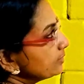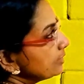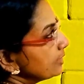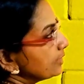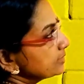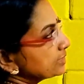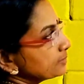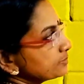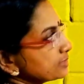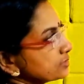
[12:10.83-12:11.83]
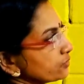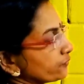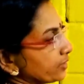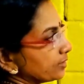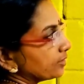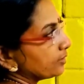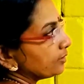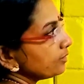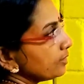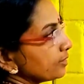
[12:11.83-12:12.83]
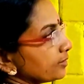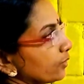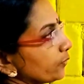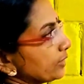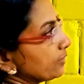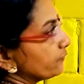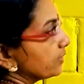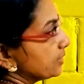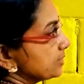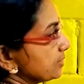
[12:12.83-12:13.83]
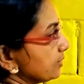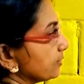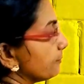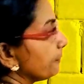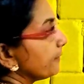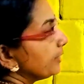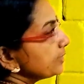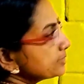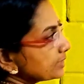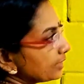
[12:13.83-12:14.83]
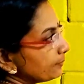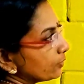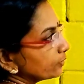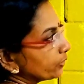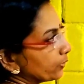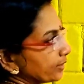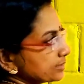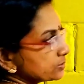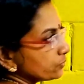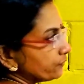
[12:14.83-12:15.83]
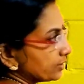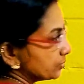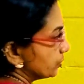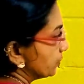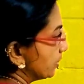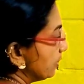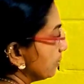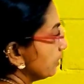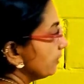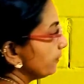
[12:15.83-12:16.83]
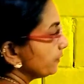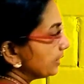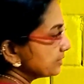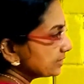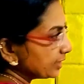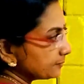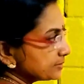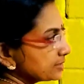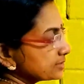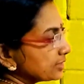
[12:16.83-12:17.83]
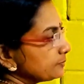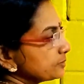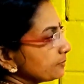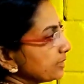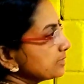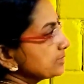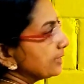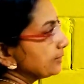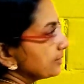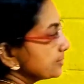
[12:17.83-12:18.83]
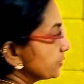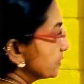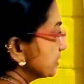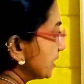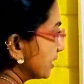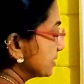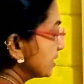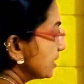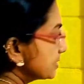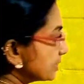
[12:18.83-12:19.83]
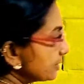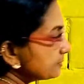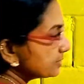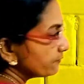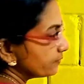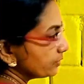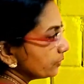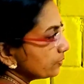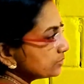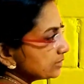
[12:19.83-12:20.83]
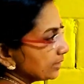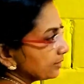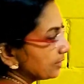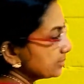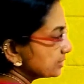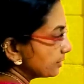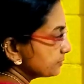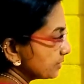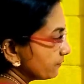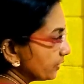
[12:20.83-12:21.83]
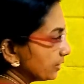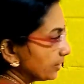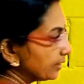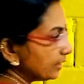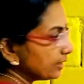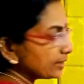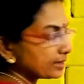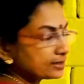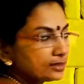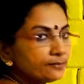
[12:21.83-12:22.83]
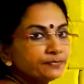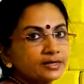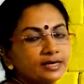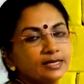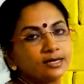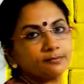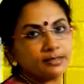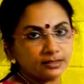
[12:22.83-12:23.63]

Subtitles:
inscriptions of Kandahar now in Afghanistan, inscribed on the orders of Ashoka. Scripts means letters or signs. Scripts used in the inscription were Greek and Aramaic.